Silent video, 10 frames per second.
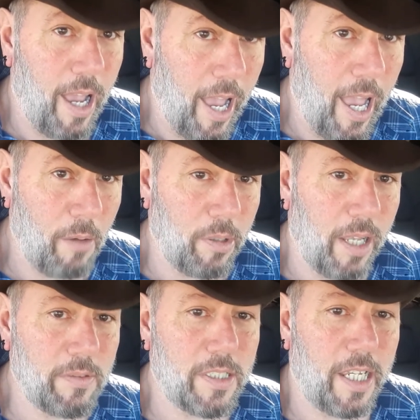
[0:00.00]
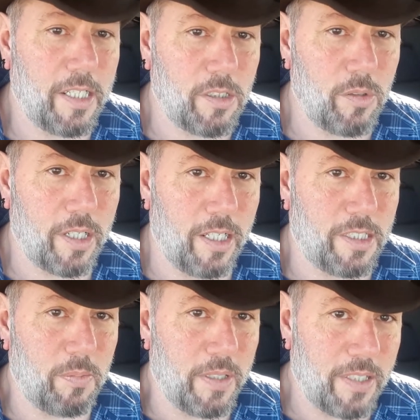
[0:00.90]
I would have to take it to a
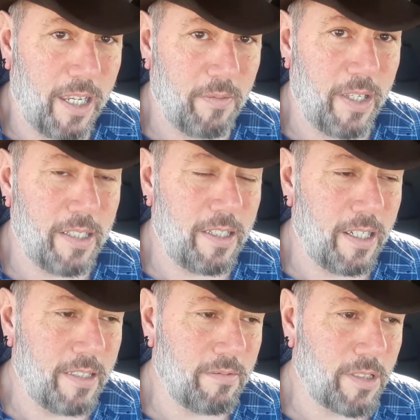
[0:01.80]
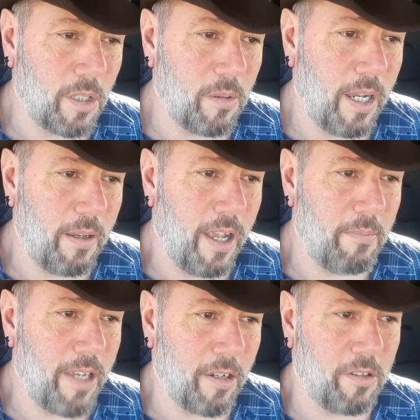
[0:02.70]
gunsmith to have that done. So I, I'm
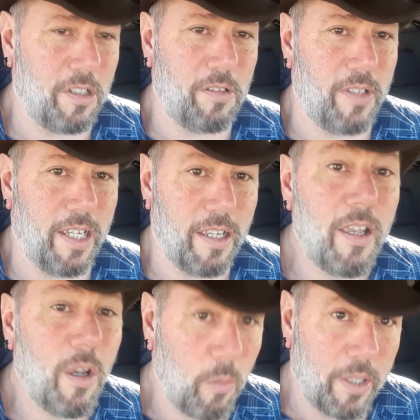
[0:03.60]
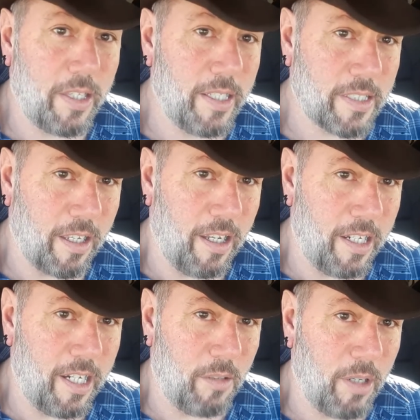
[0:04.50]
not going to do that with this gun
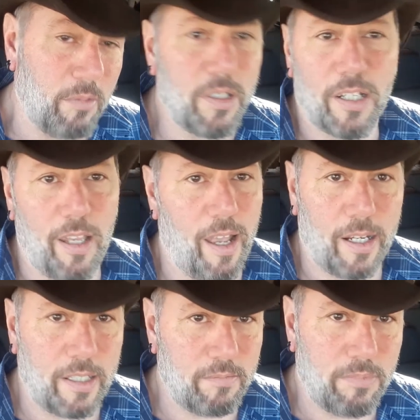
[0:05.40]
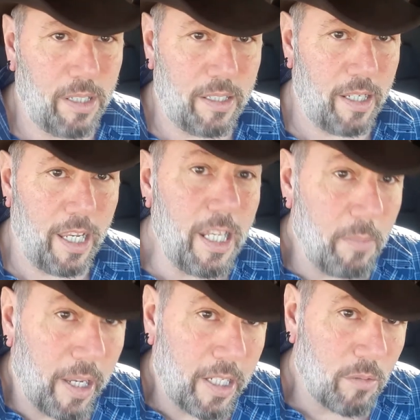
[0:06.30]
anyway. With a Glock,
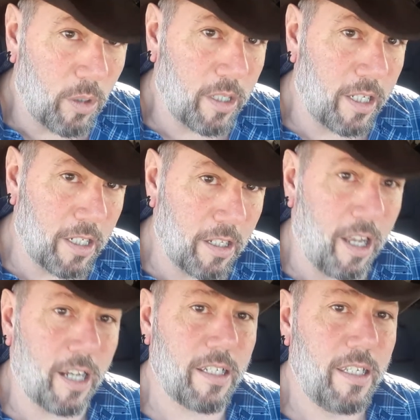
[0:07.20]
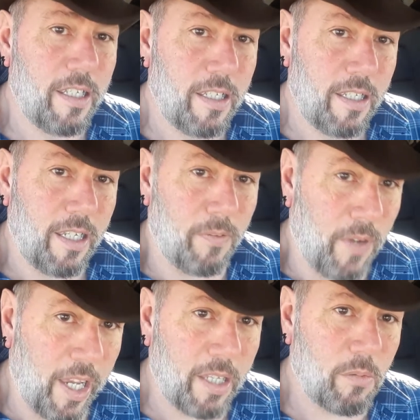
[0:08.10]
anybody can work on a Glock. If I can